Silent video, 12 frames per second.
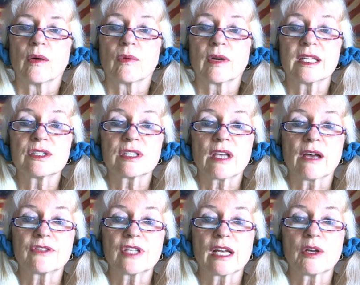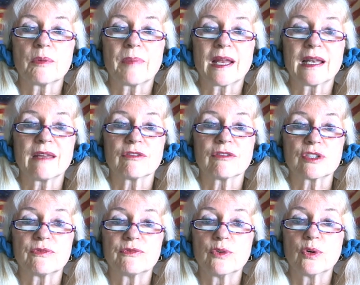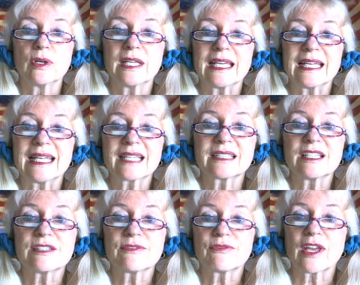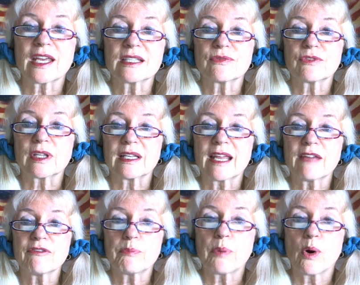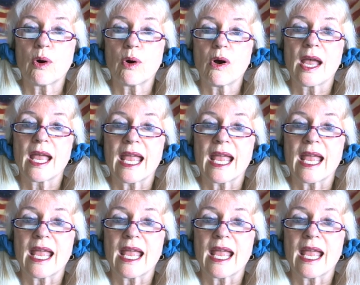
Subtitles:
When his soft yellow belly was full, he licked his face with a left paw